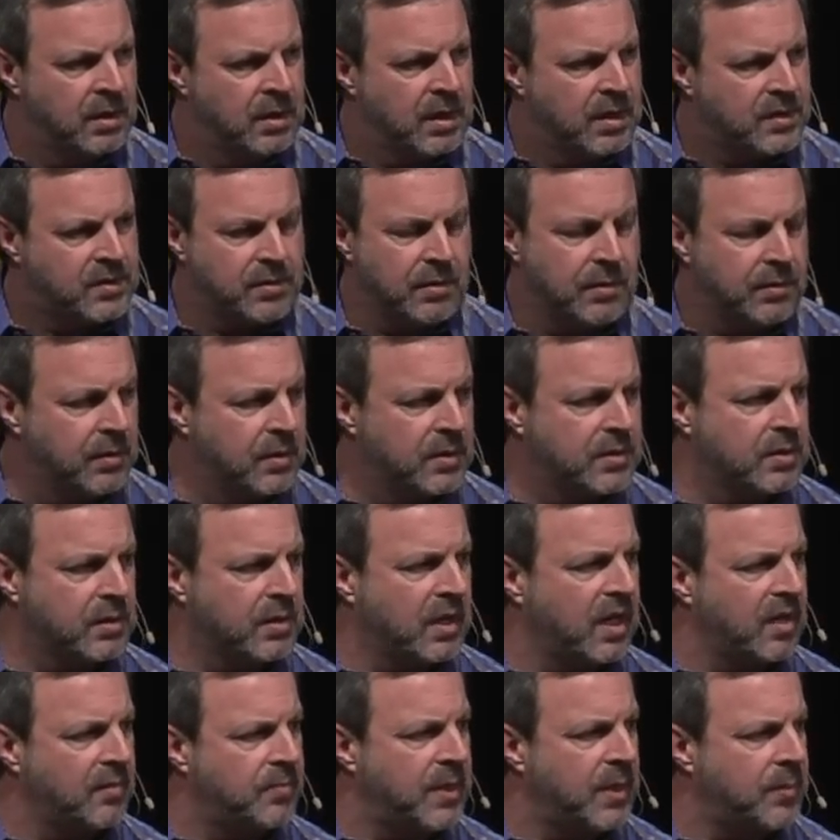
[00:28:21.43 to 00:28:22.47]
And so there's a
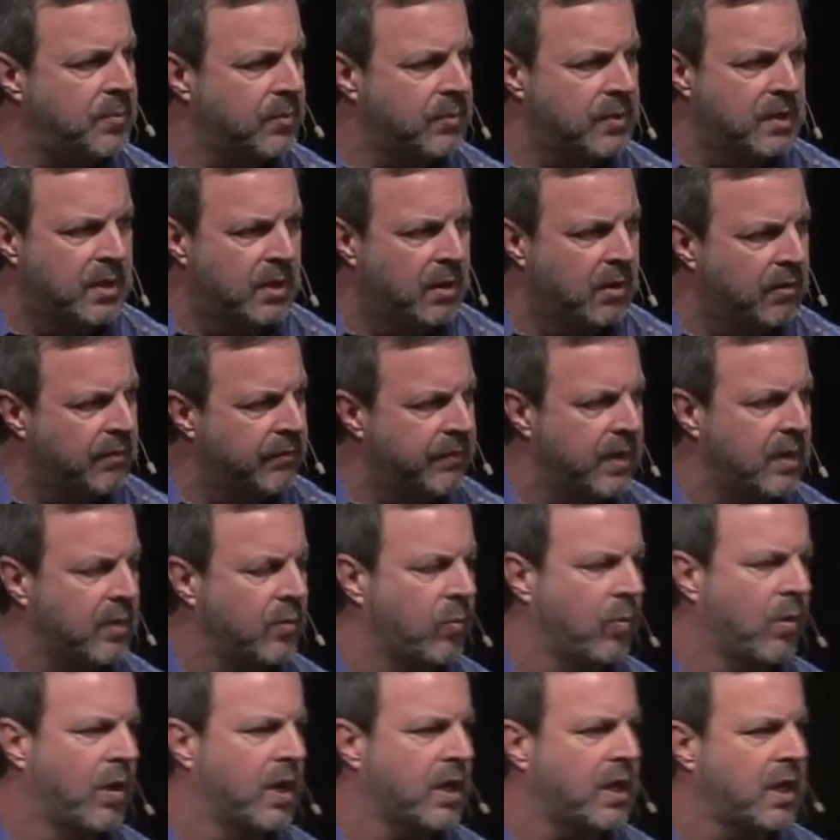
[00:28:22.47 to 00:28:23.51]
lot of people, you know, that are
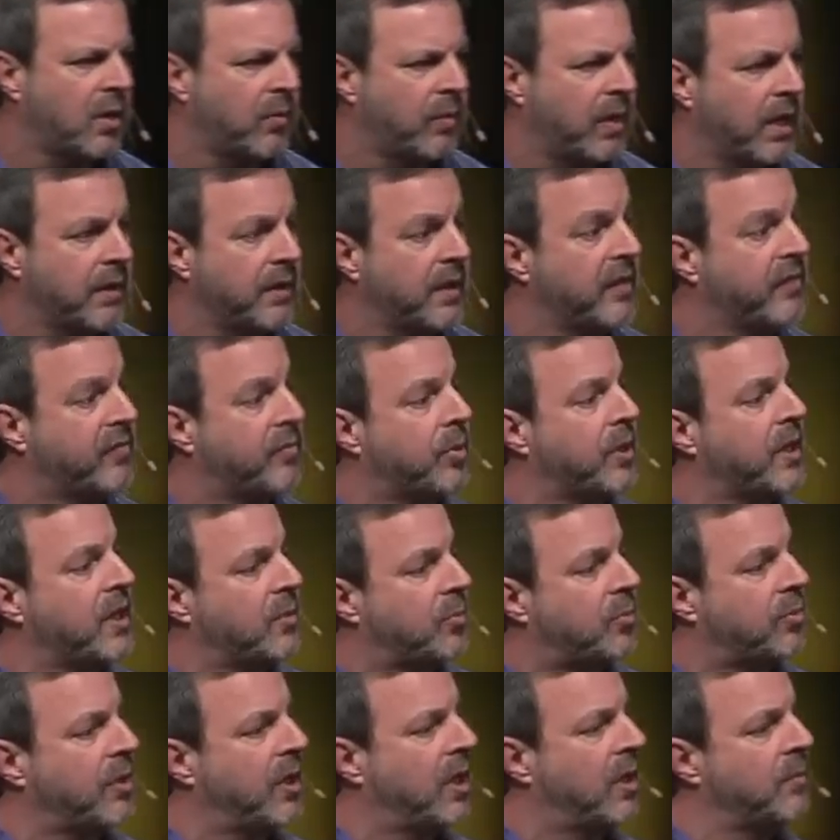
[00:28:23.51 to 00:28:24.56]
walking around that have prayed
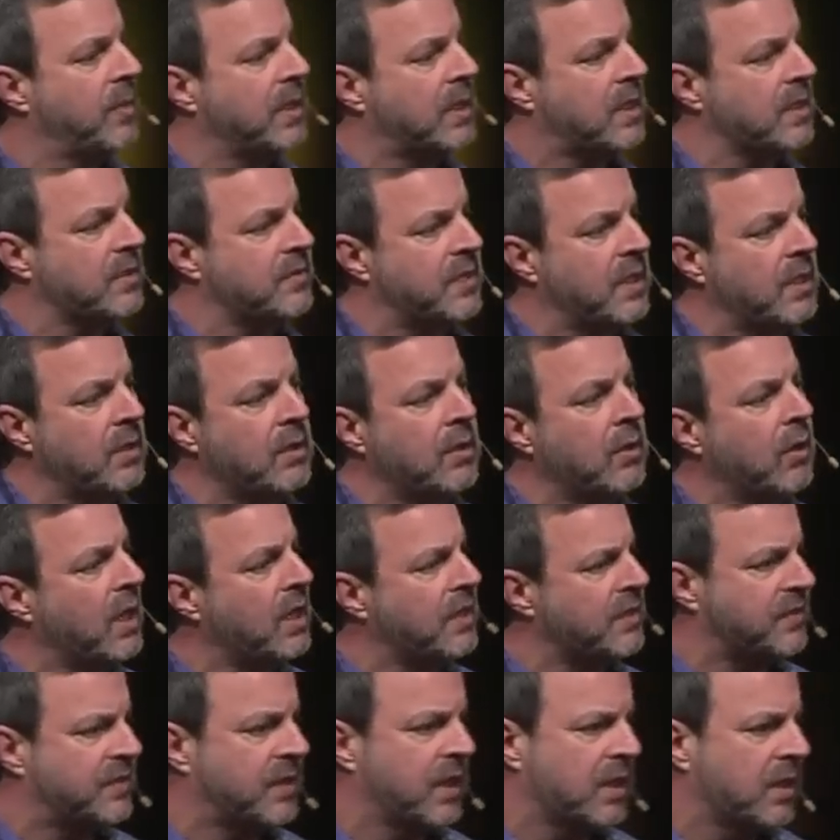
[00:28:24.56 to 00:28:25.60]
a prayer because they don't know
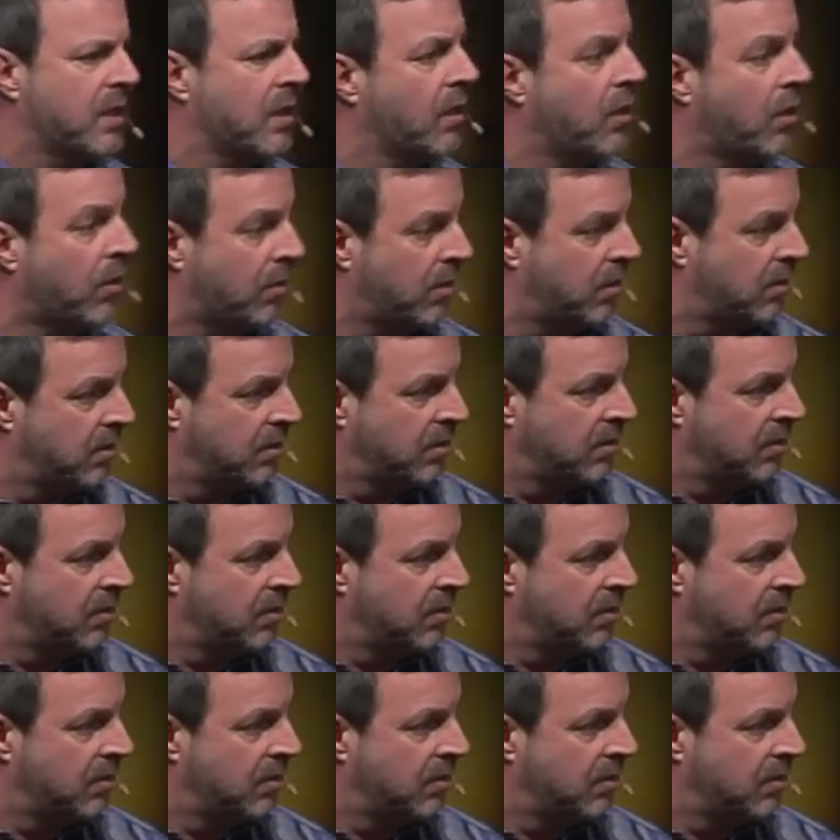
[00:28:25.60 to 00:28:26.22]
how to say no.